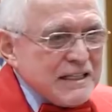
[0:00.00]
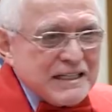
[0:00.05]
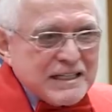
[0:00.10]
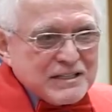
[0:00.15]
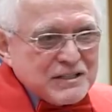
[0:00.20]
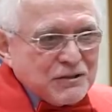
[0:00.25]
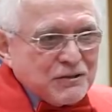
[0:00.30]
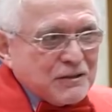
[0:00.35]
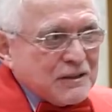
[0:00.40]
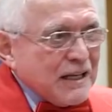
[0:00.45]
He
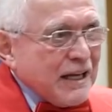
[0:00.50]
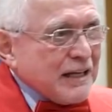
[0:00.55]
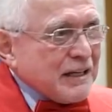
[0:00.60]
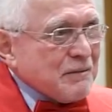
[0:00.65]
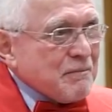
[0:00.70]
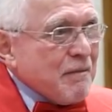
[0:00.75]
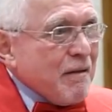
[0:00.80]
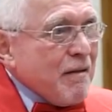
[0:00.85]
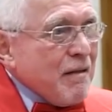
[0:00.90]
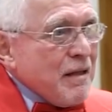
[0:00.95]
doesn't look like
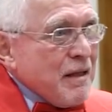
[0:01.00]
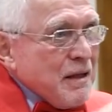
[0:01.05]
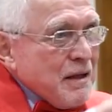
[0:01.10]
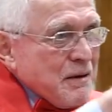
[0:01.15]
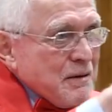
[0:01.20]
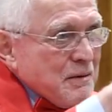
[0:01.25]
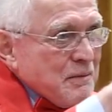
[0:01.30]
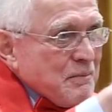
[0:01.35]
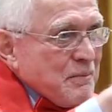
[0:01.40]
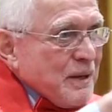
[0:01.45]
him.
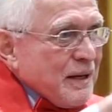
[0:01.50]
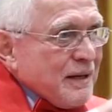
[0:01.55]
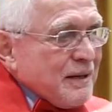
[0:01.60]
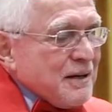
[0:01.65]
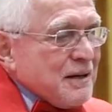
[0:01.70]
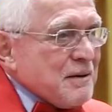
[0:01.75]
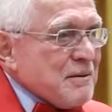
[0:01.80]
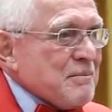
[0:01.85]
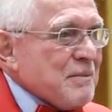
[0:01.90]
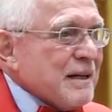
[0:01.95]
But,
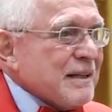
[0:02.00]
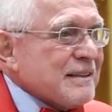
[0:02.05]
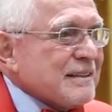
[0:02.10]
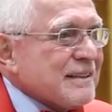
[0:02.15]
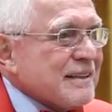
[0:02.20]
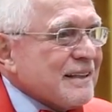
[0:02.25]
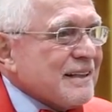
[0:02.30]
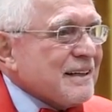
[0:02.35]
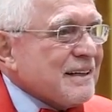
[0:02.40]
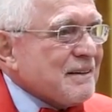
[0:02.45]
uh,
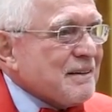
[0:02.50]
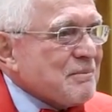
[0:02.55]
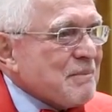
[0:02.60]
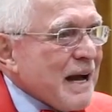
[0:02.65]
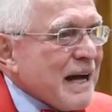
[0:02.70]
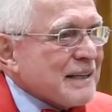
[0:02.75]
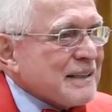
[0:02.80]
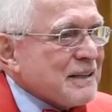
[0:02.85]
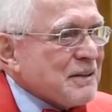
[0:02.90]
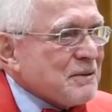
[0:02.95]
but uh,
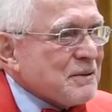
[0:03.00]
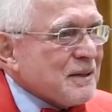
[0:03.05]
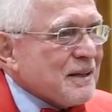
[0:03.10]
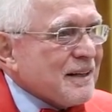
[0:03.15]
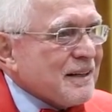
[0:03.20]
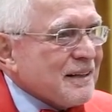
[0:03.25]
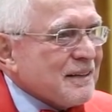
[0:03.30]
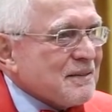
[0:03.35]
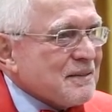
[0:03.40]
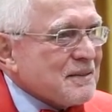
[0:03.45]
back there,
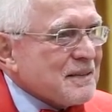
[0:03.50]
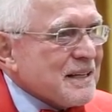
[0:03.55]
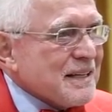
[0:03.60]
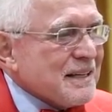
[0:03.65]
uh,